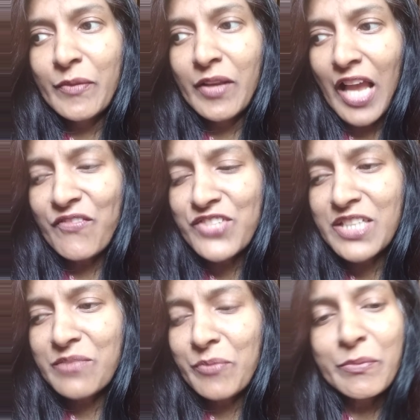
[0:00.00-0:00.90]
I've
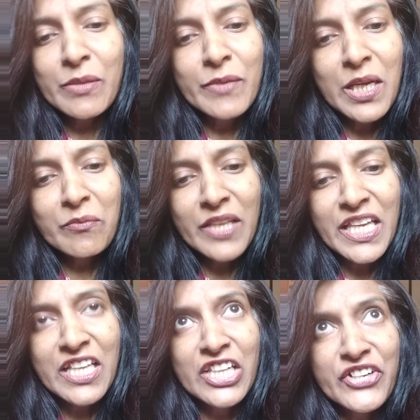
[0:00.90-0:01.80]
seen people become
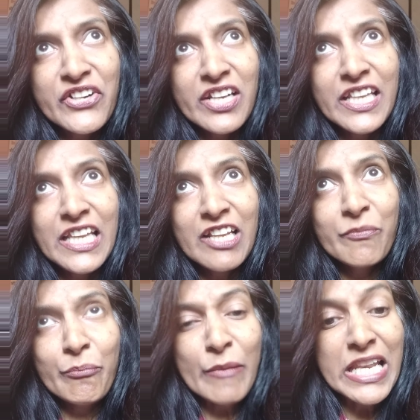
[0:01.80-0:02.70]
like literally
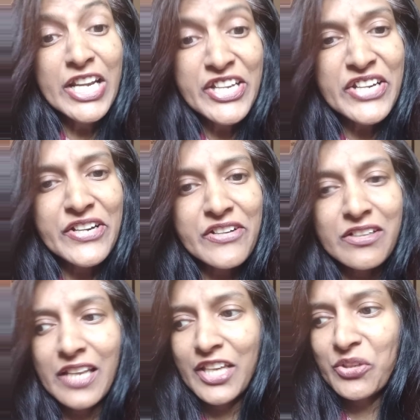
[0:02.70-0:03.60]
militant,
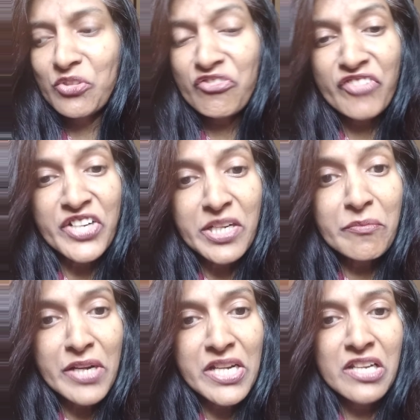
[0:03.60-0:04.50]
like,
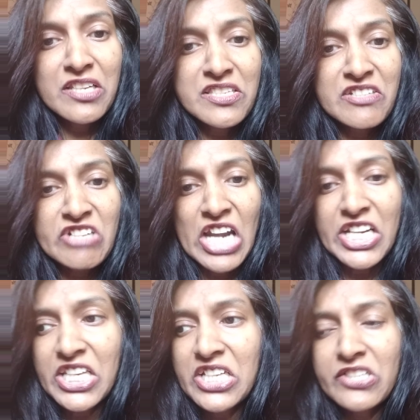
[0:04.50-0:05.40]
fundamentalist,
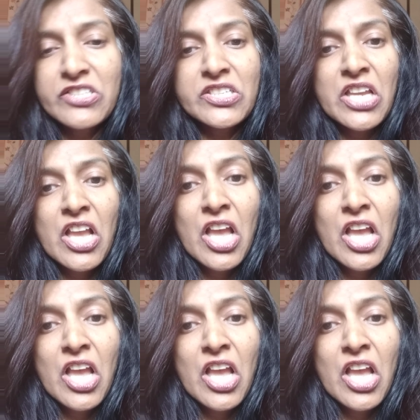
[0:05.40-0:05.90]
radicals.